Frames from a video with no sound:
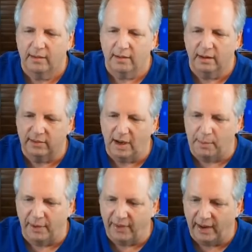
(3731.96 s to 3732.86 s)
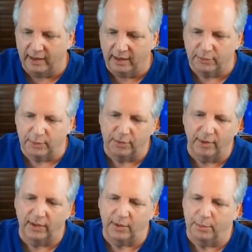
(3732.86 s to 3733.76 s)
I'll tap on that. It's
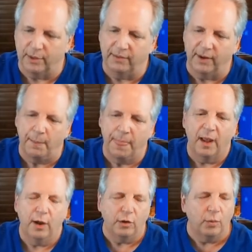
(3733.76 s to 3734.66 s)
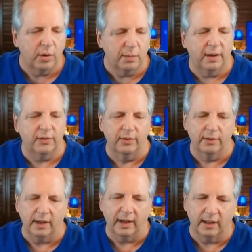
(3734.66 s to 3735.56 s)
retrieving the briefing. You want to make sure,
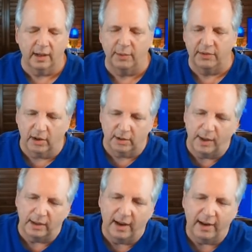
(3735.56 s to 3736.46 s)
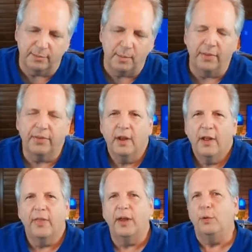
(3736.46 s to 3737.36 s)
again, like we talked about last month,
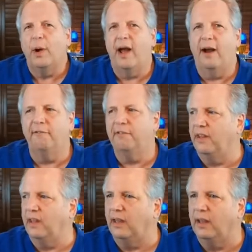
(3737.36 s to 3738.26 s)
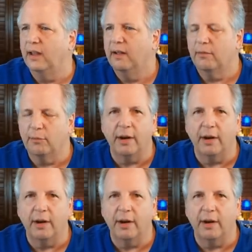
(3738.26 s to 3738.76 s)
that you have the right